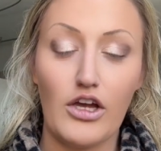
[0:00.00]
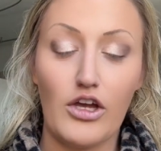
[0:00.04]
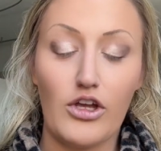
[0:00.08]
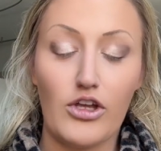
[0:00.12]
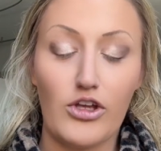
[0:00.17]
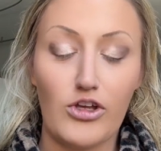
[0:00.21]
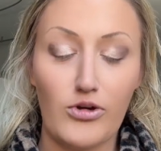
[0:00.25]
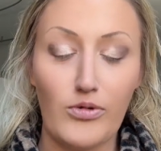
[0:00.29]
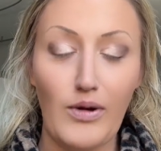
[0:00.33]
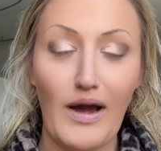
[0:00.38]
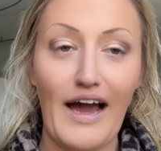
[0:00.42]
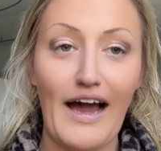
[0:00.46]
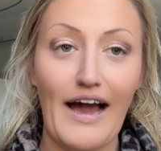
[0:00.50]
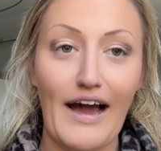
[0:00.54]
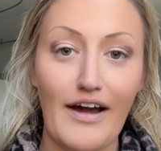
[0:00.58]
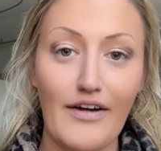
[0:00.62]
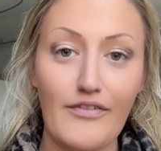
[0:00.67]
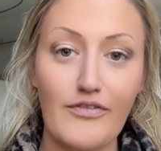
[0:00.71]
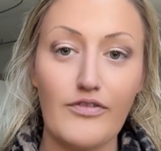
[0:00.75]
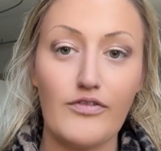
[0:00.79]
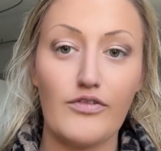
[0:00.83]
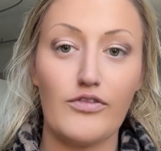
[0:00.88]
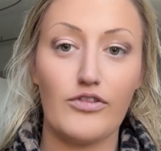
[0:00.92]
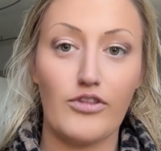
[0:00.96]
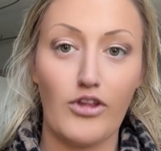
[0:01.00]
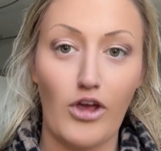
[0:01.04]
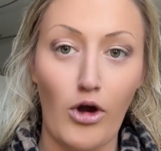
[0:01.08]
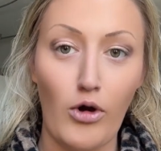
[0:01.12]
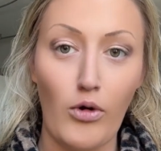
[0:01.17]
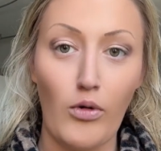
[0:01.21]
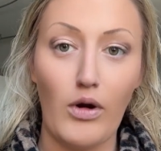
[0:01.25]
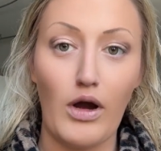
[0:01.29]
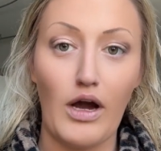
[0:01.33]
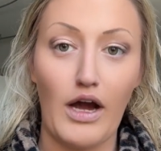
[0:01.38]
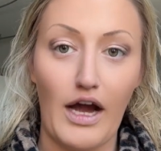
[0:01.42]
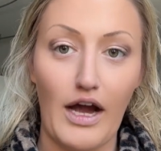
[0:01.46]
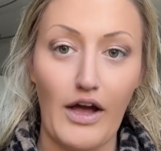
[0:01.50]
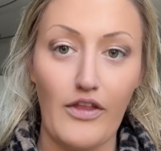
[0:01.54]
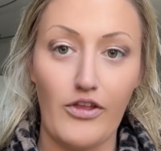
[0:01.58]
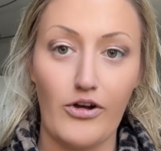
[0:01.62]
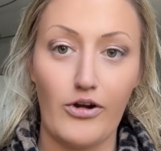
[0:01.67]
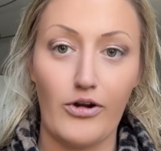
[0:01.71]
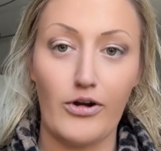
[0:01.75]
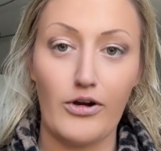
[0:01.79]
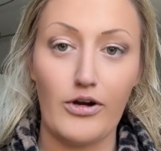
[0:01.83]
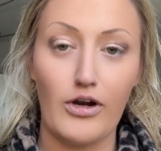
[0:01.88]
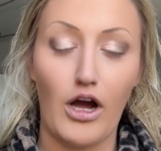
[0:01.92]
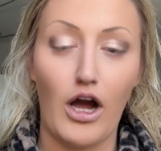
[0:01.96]
You have no
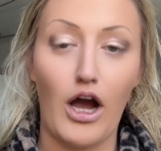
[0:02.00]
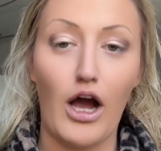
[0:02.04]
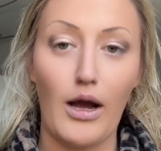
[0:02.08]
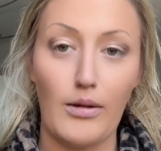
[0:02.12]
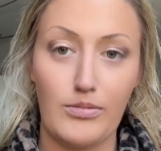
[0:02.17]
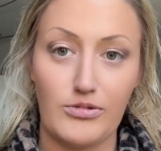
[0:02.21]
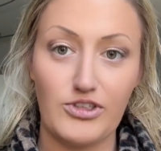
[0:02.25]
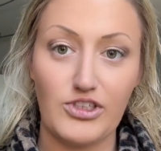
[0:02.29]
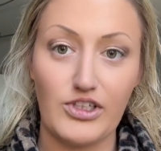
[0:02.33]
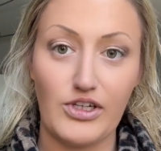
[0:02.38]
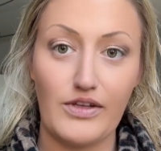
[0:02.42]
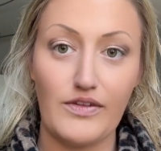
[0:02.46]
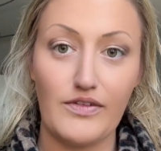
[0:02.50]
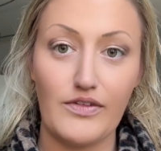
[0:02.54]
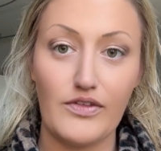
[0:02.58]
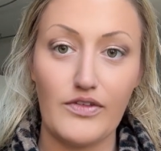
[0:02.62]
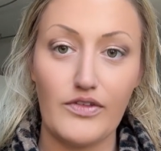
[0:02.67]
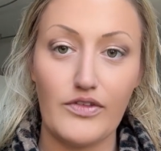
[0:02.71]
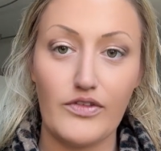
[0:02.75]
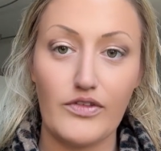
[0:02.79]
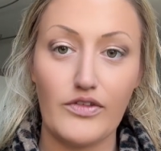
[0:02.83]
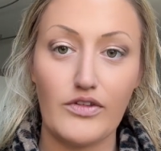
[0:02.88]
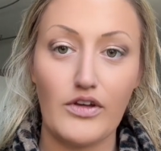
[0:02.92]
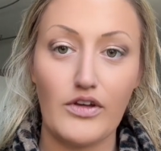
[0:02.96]
other options.